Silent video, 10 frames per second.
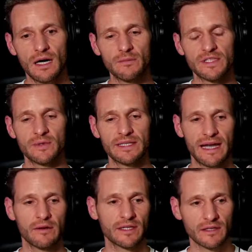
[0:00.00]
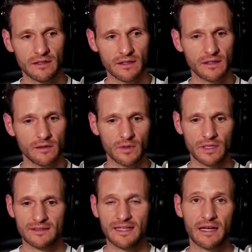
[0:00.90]
Between now and the end of the year, we're going
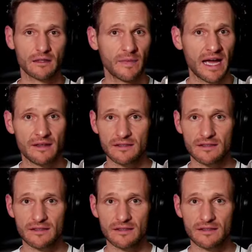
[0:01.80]
to attack the math,